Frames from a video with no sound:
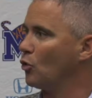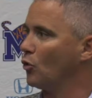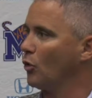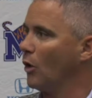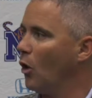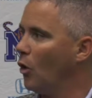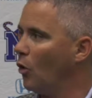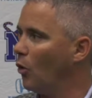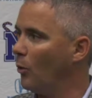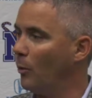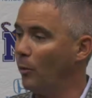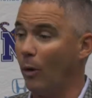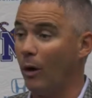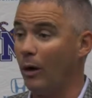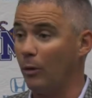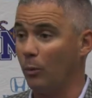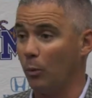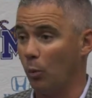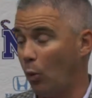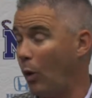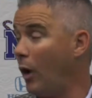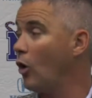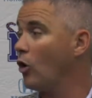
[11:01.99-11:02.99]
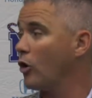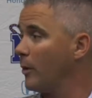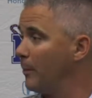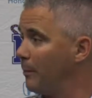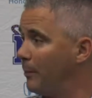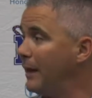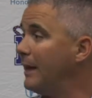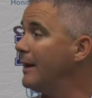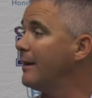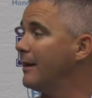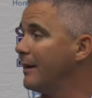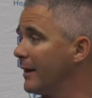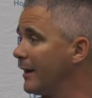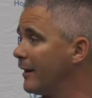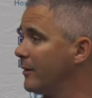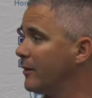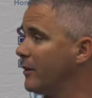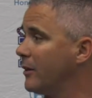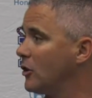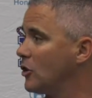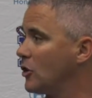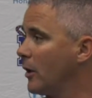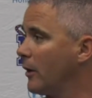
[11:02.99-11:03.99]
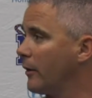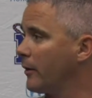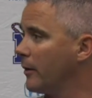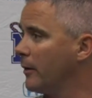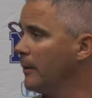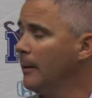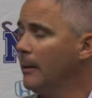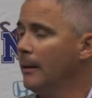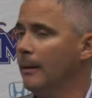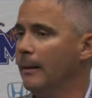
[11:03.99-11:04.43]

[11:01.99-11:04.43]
grow while competing against each other.